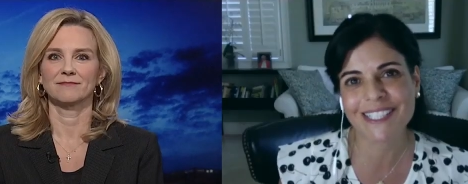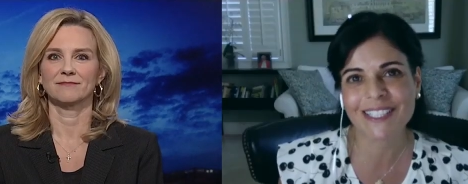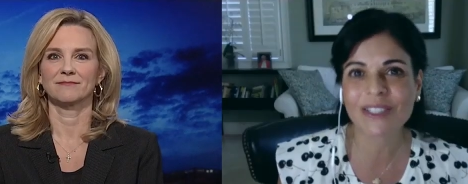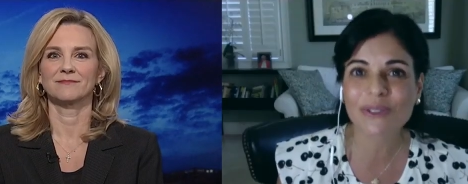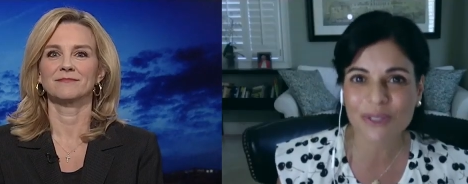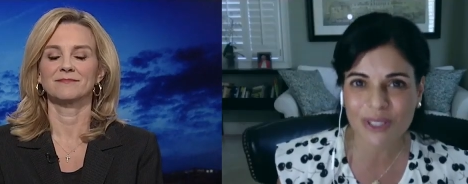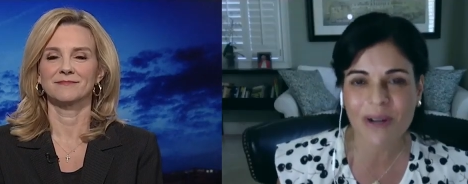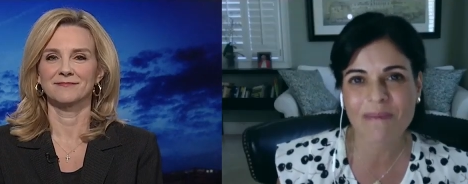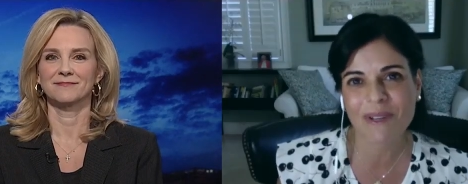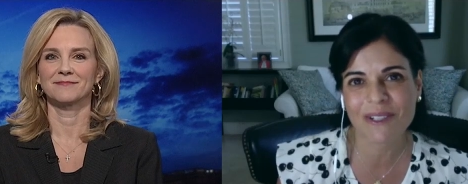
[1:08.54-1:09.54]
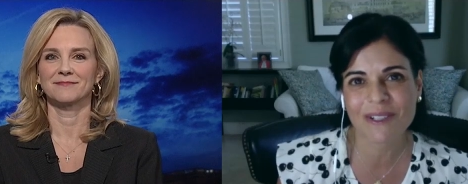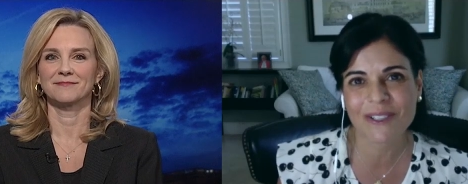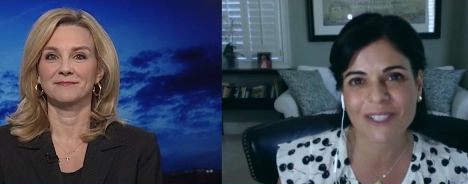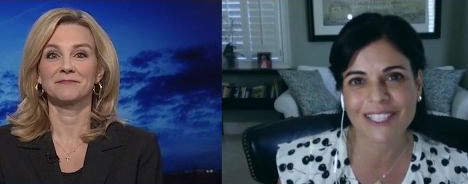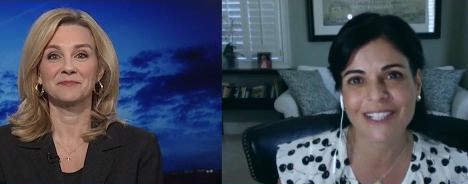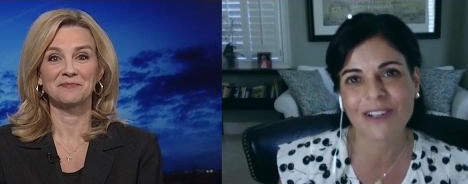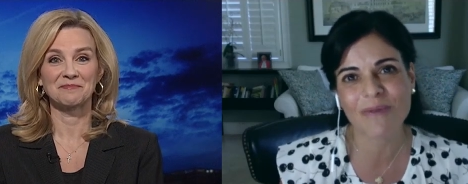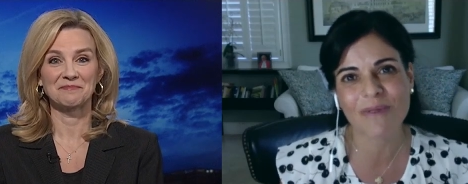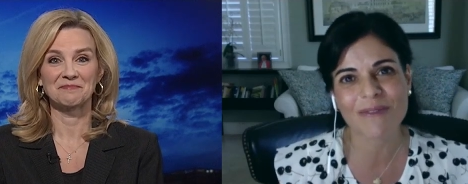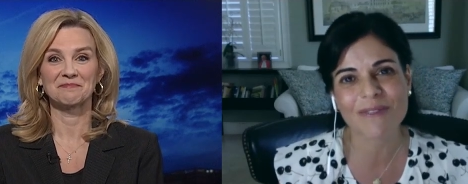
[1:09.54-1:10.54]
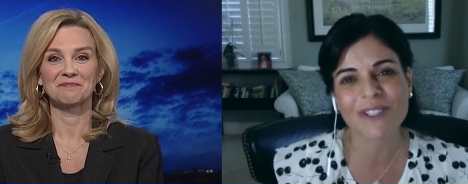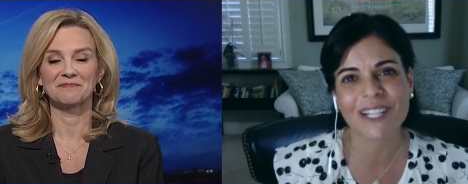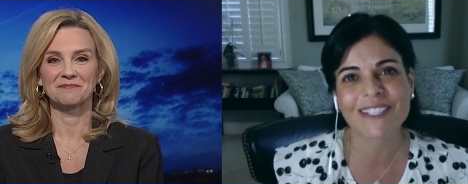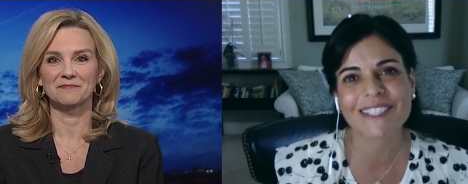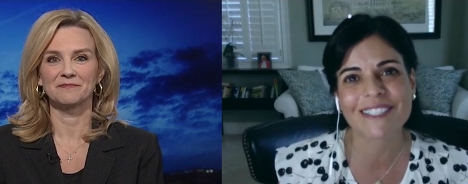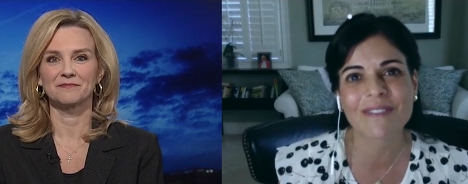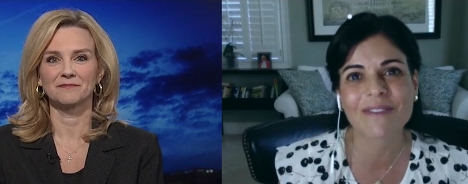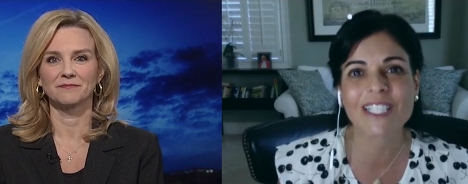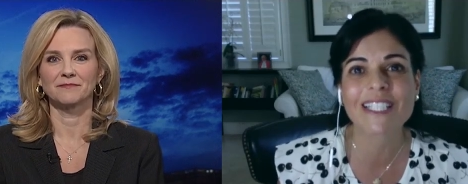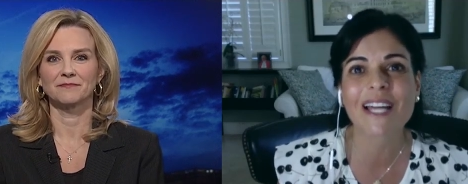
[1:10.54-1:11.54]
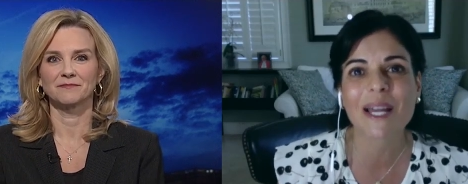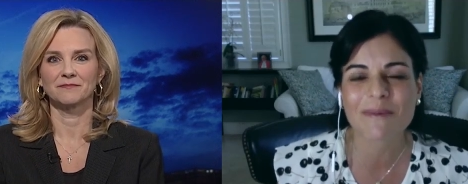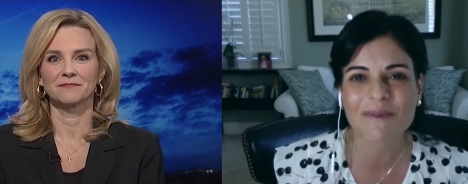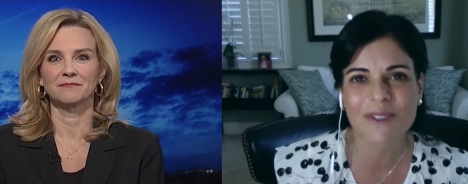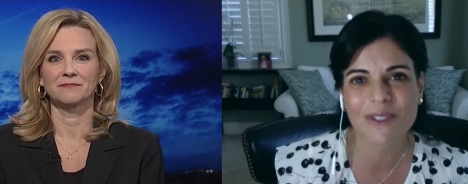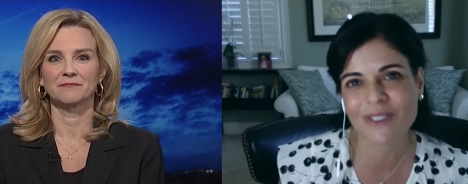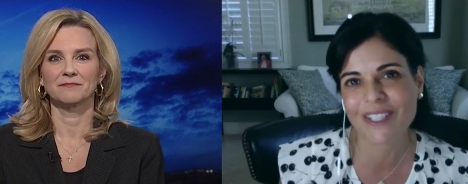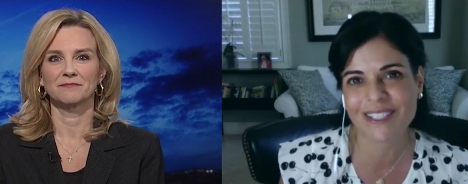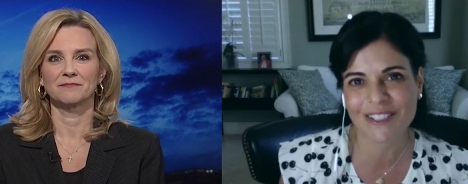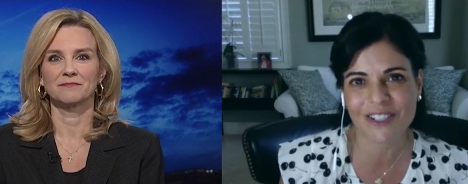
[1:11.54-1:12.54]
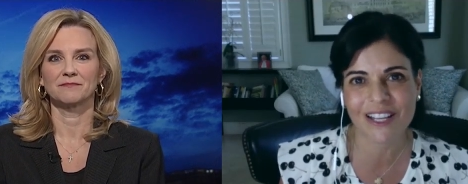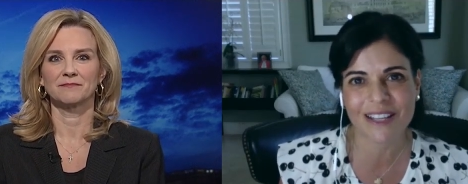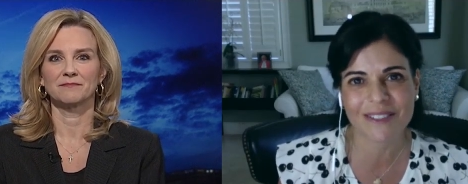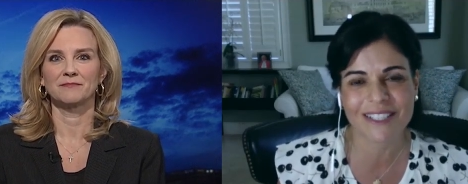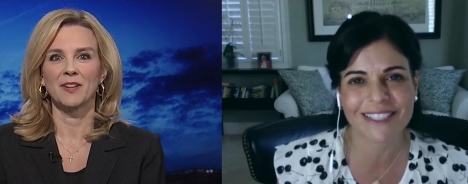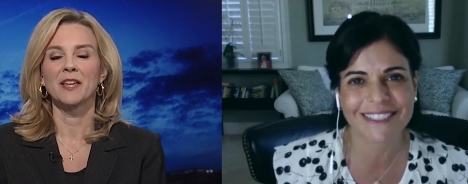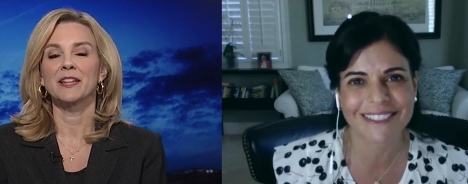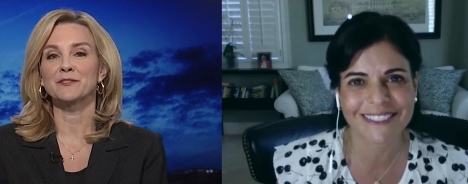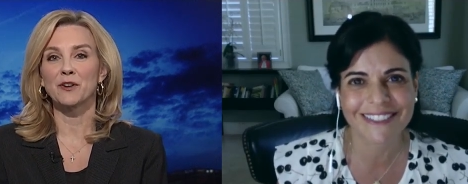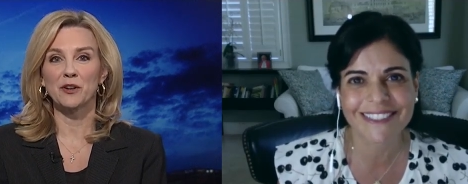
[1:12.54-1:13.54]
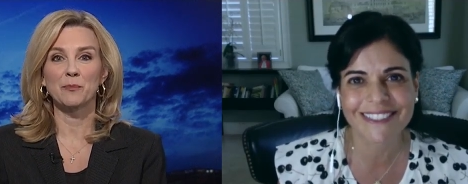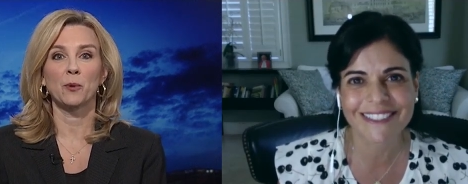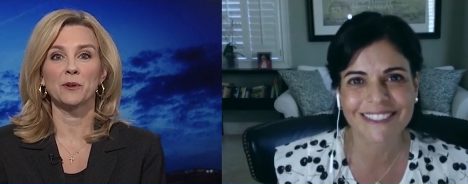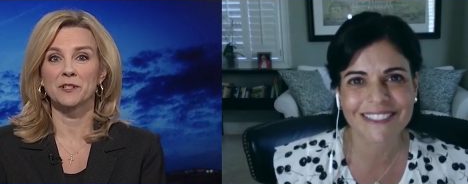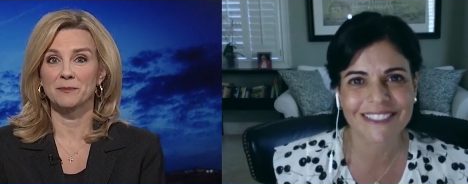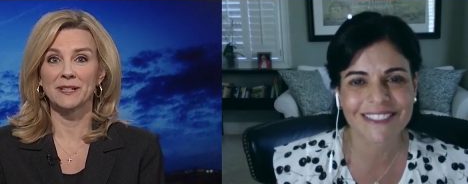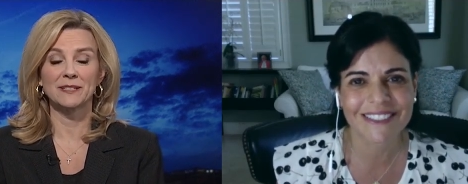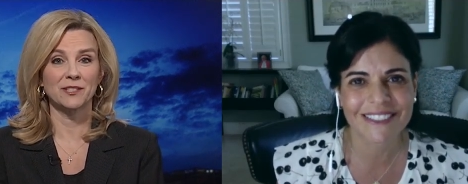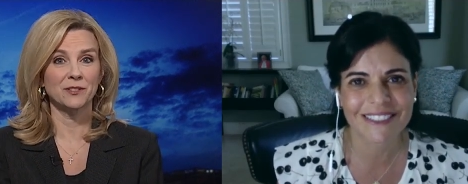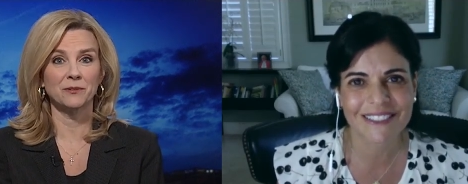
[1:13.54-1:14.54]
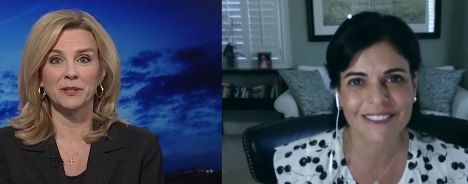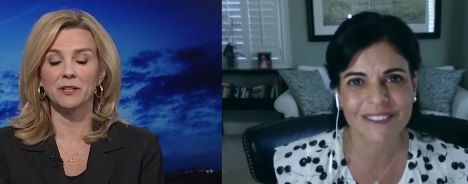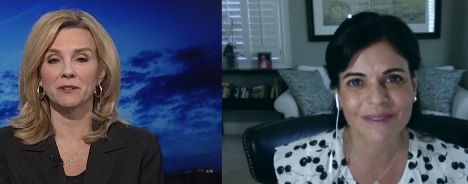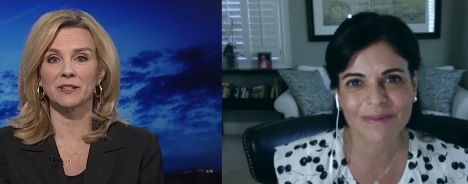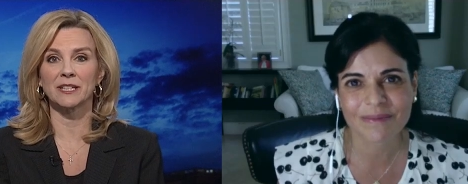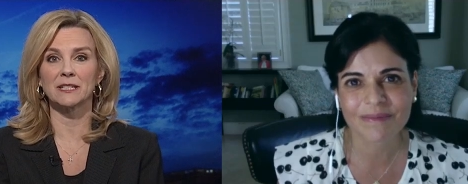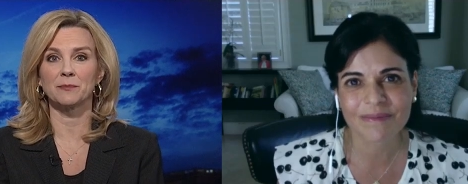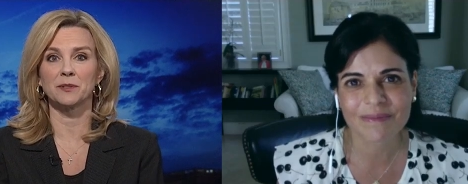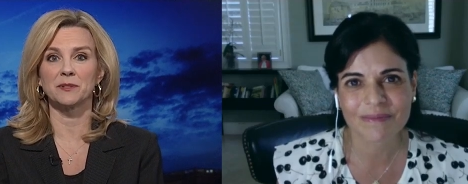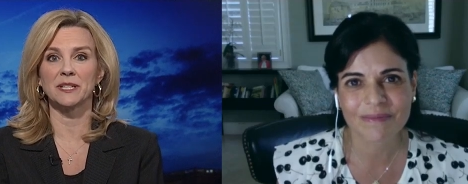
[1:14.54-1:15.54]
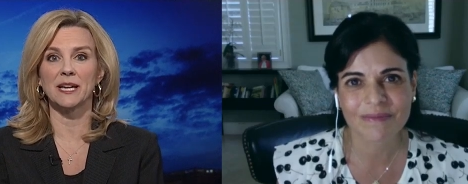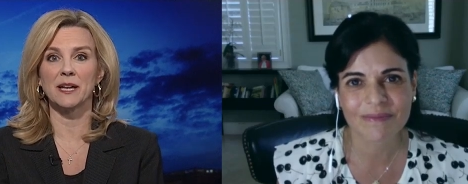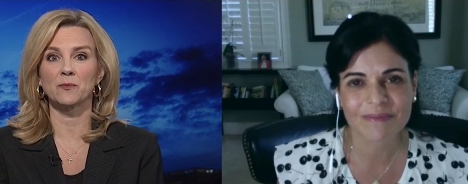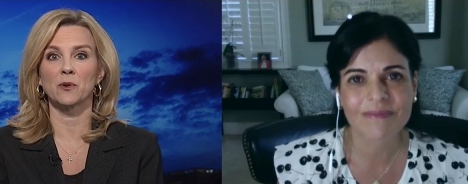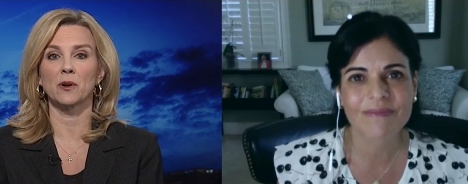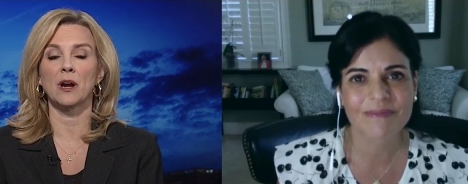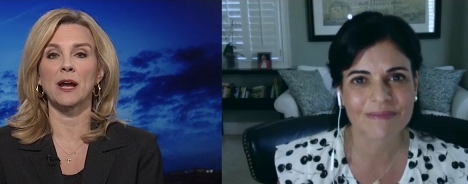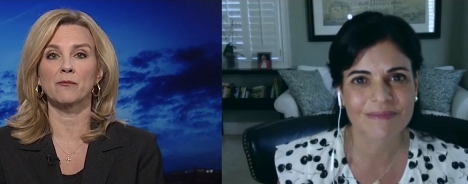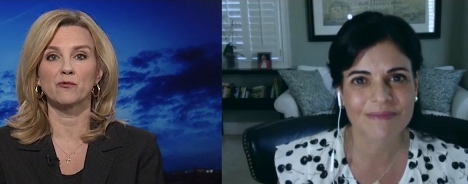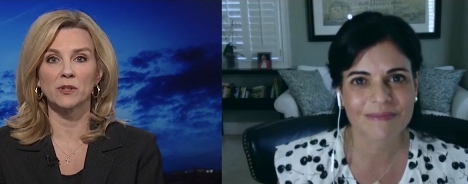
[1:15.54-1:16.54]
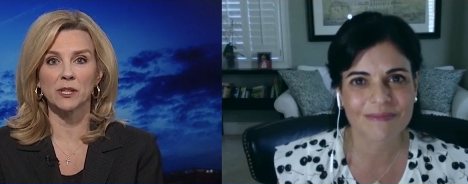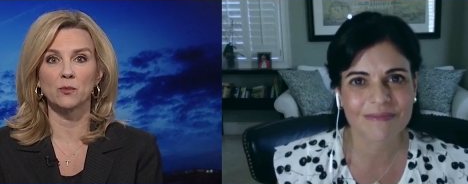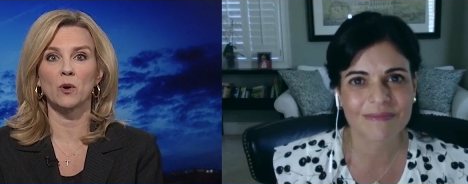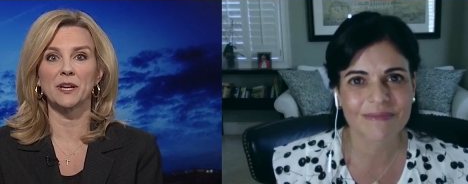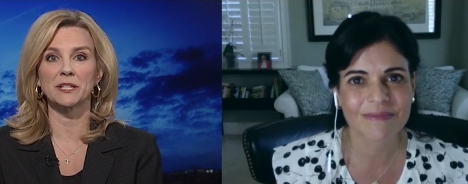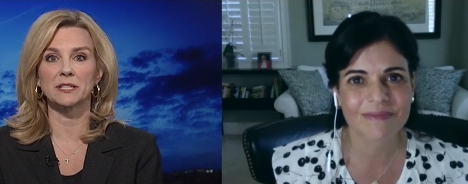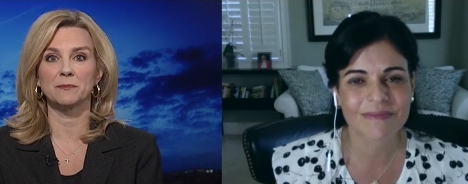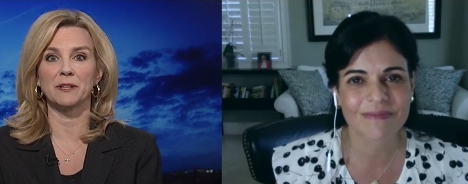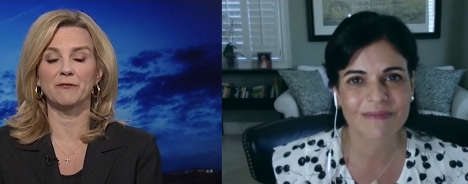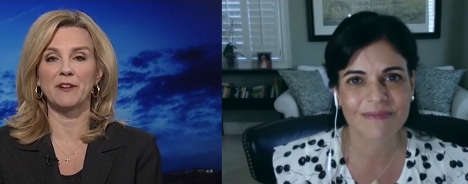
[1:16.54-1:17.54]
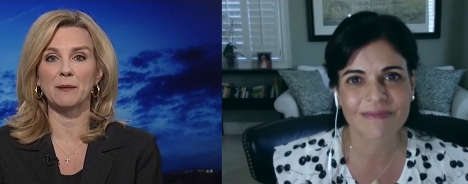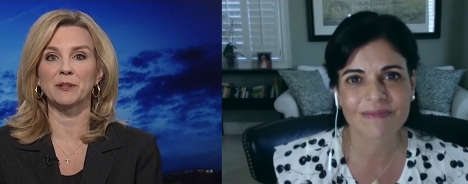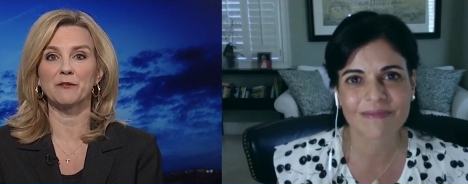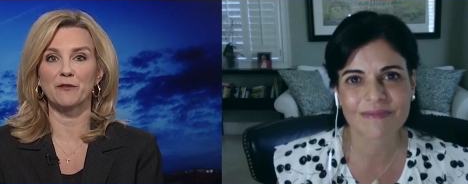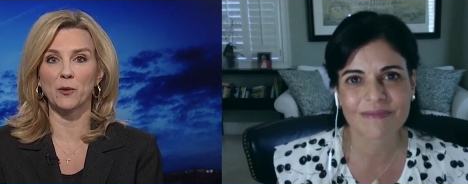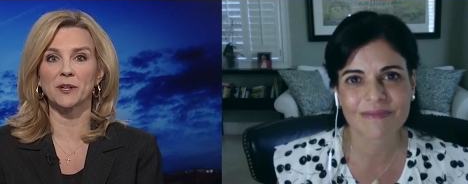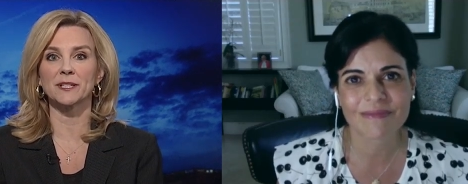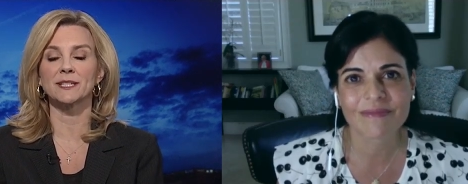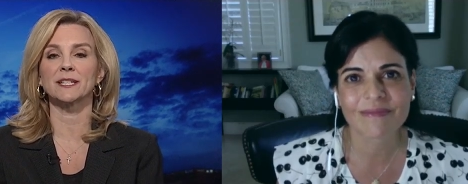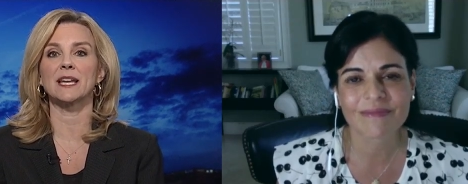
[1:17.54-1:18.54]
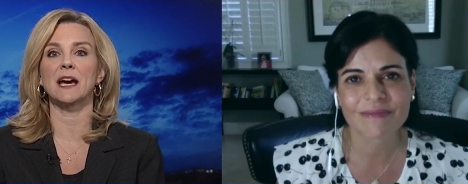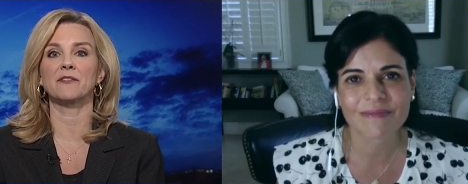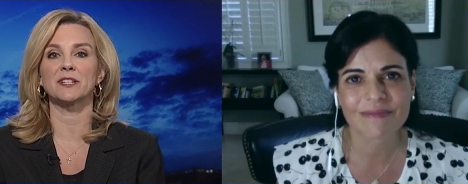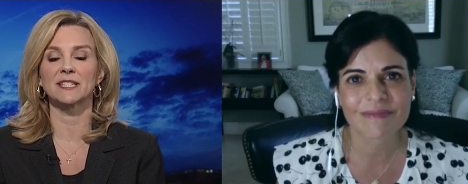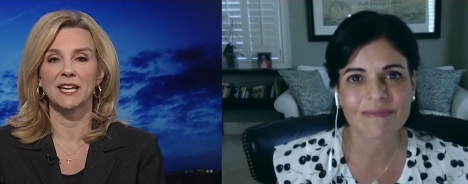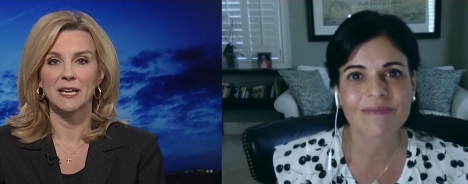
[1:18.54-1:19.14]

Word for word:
Speaker 1: includes our motherhood and our wifehood and to give us time for those things in our lives.
Speaker 2: That's very important to me too here at EWTN where I really want it to be family focused and have us